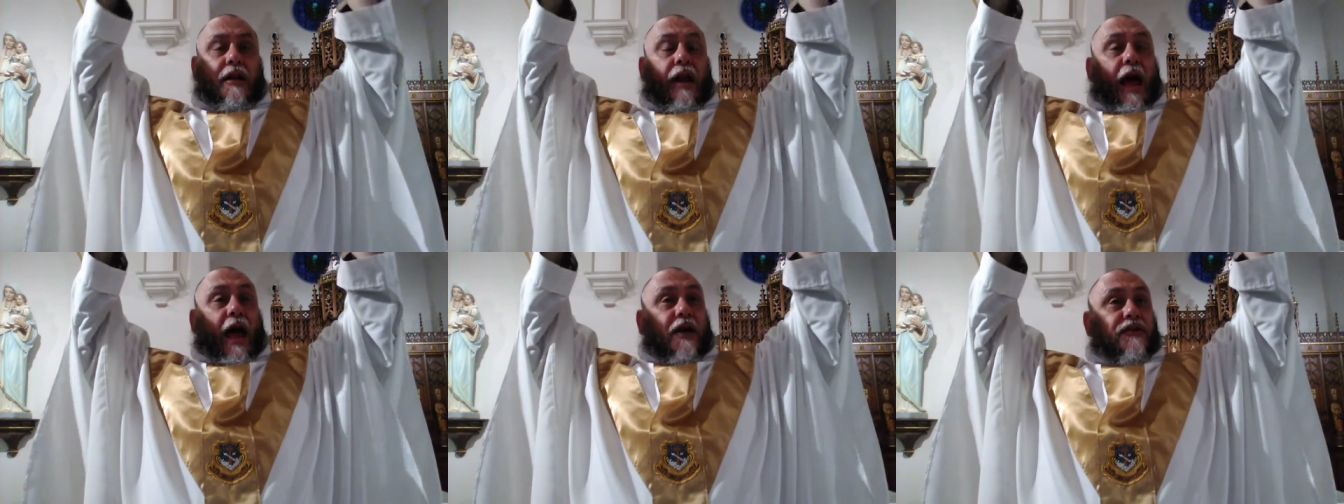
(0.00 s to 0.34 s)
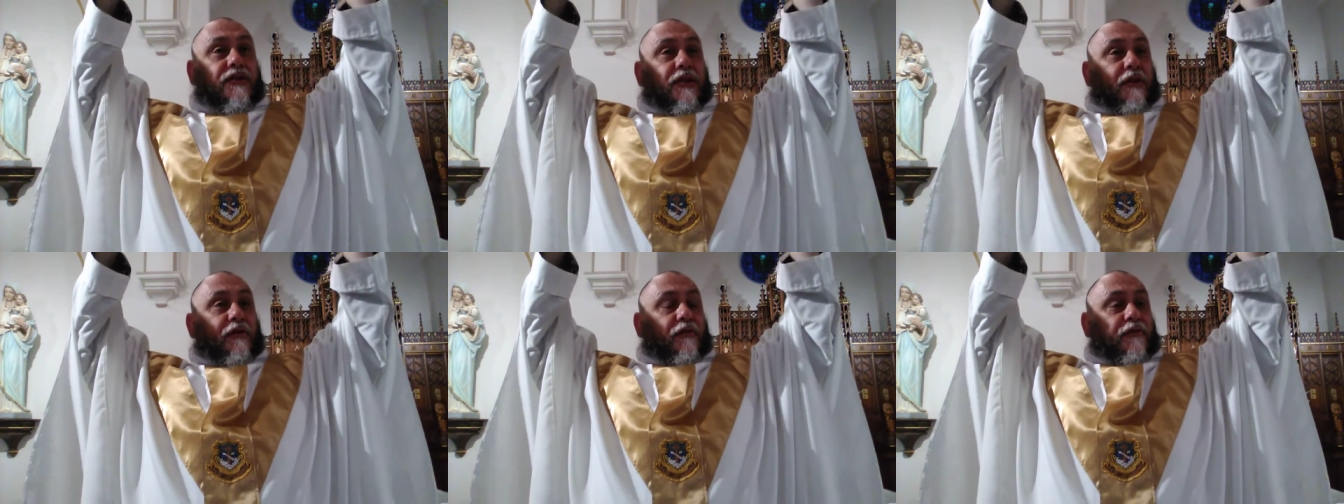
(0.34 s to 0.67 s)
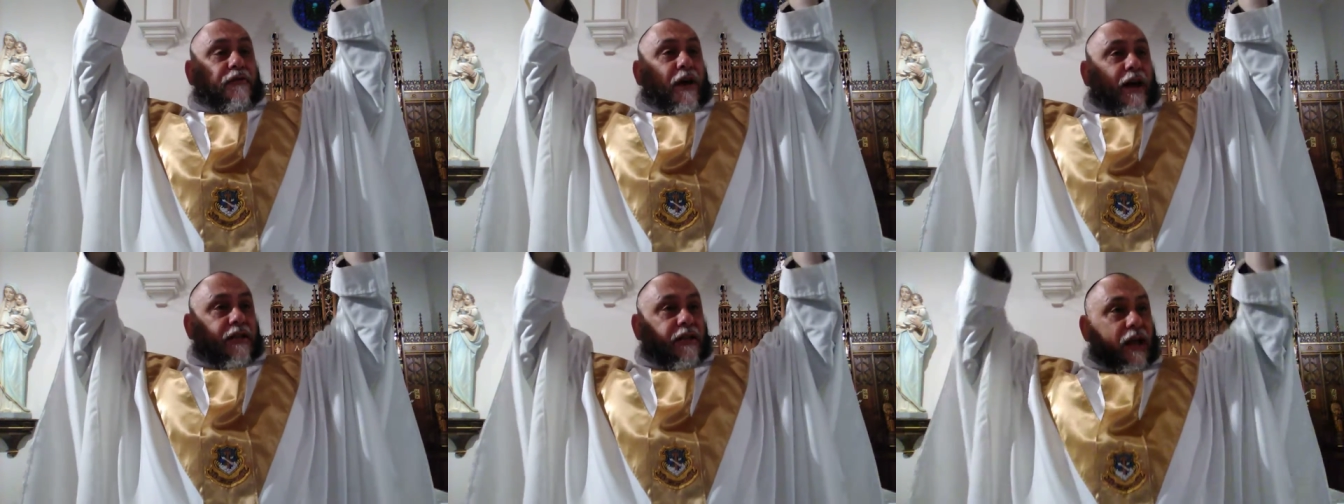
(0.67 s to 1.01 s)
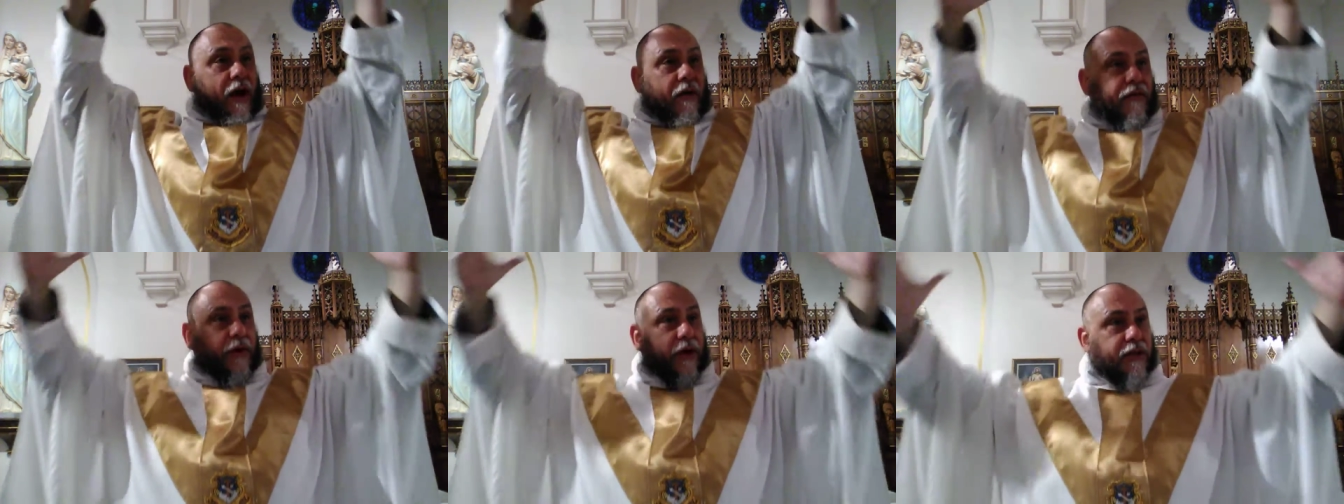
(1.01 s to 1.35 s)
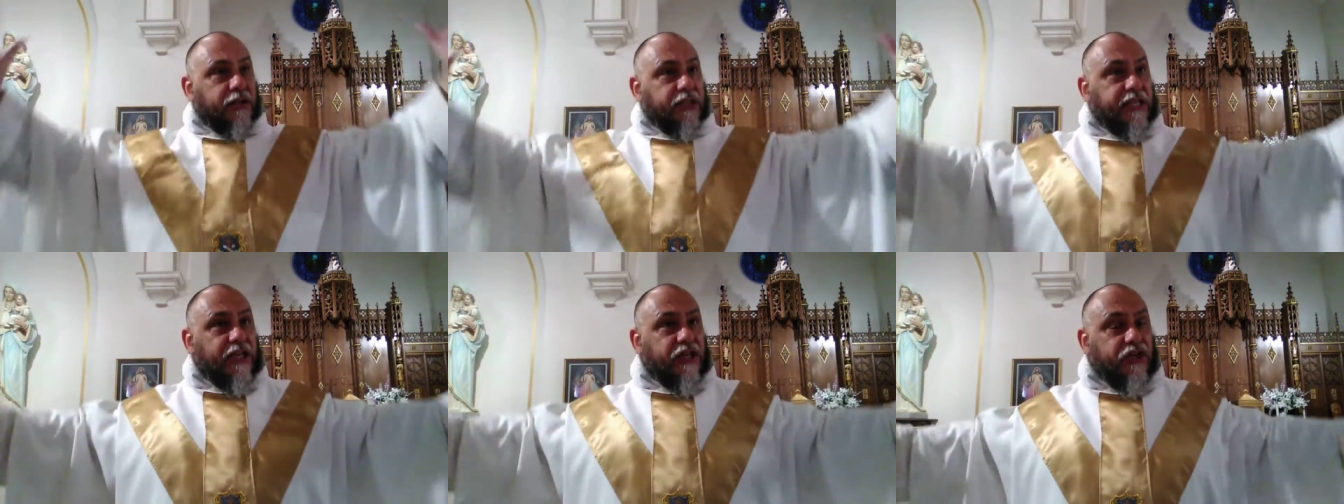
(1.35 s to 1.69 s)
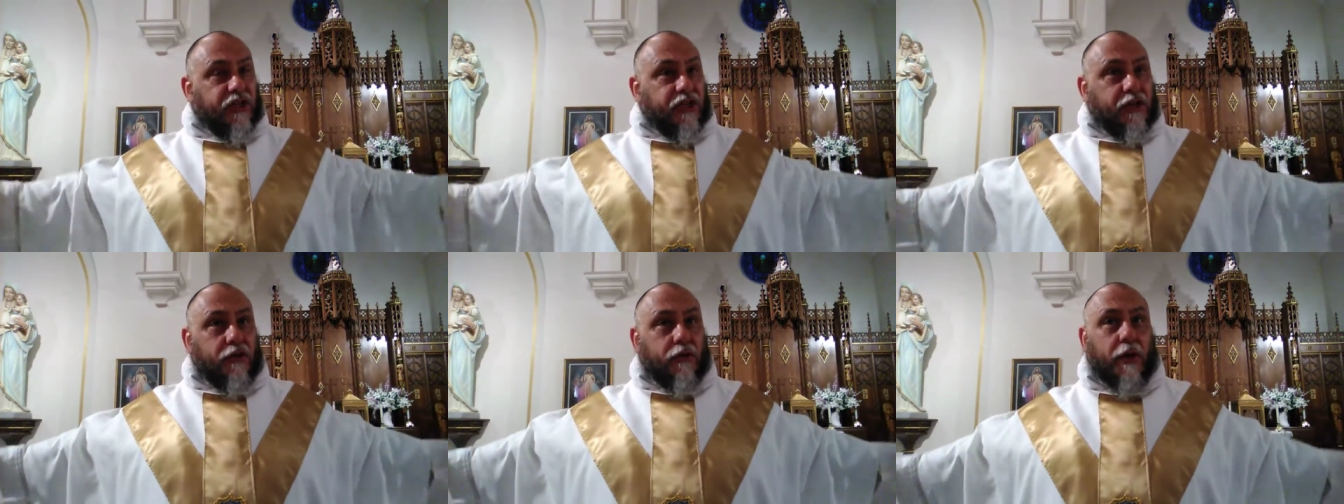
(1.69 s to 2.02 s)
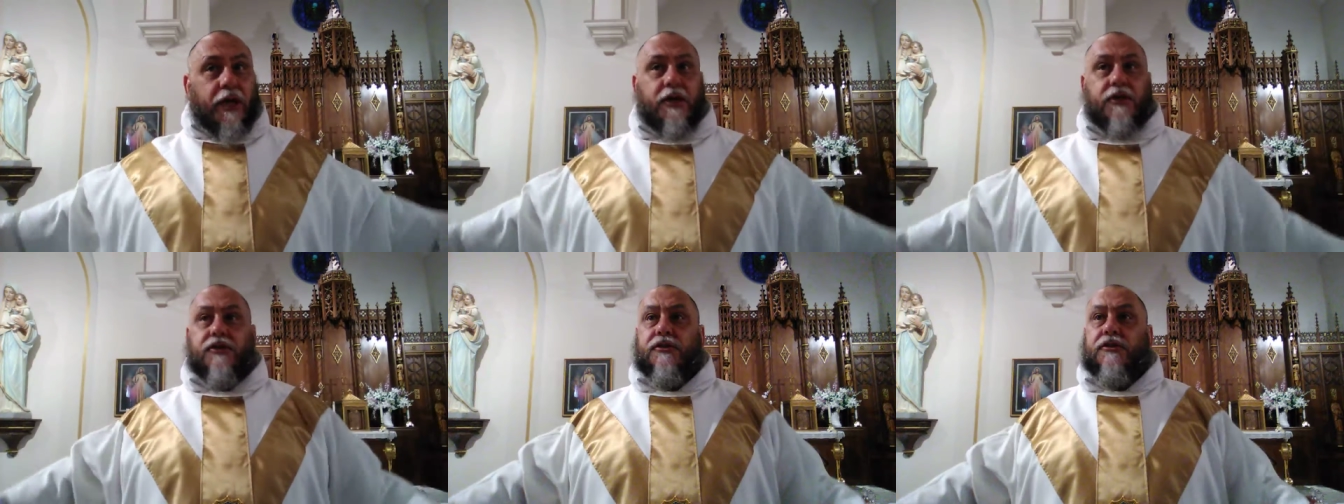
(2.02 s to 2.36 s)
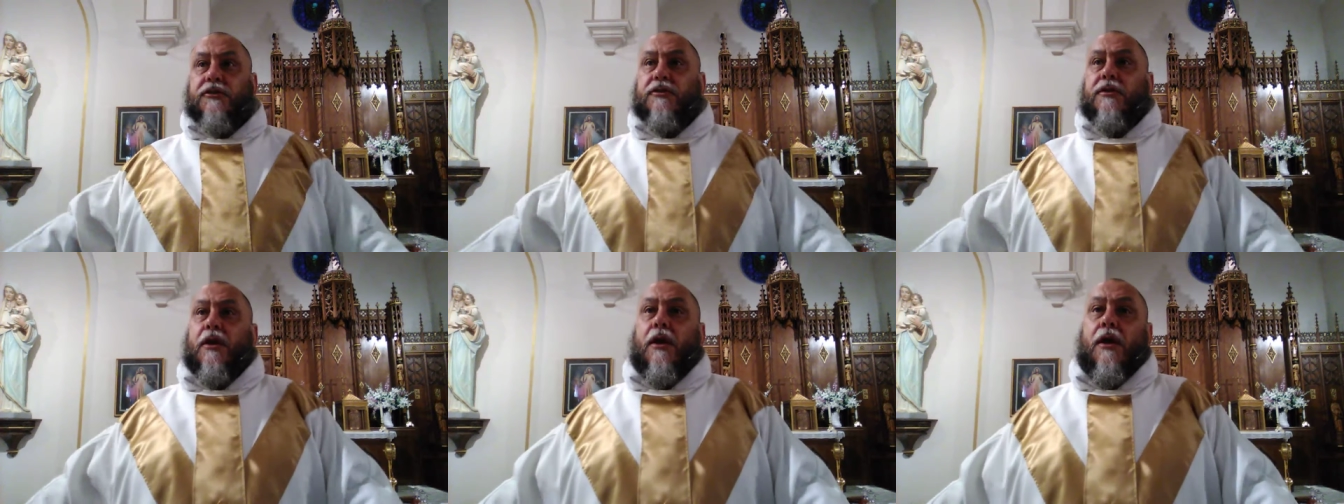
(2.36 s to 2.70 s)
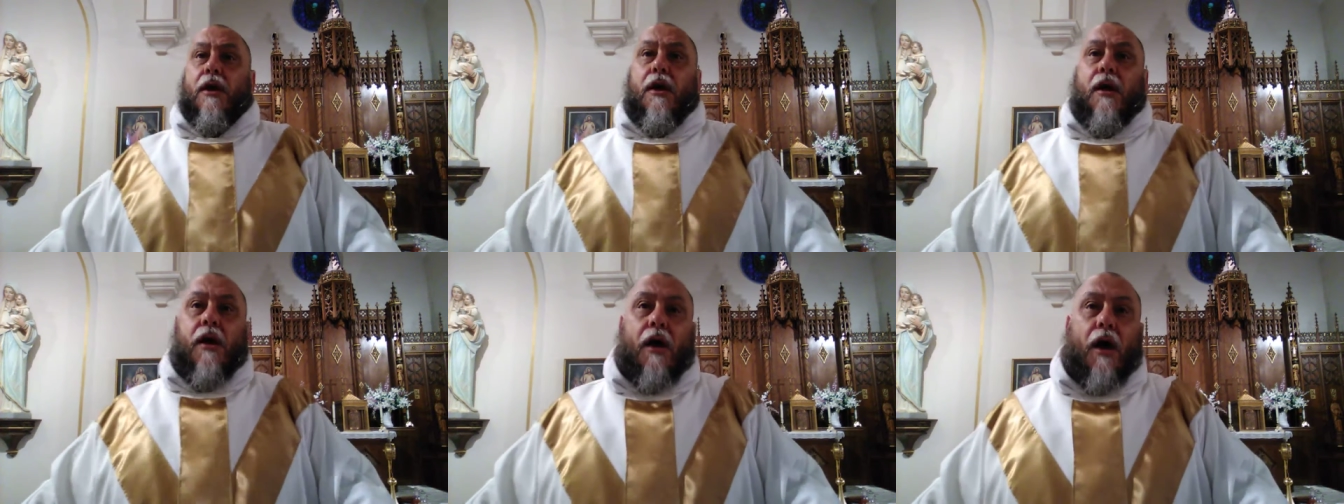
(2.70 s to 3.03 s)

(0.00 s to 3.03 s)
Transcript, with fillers: it has the effect of unleashing grace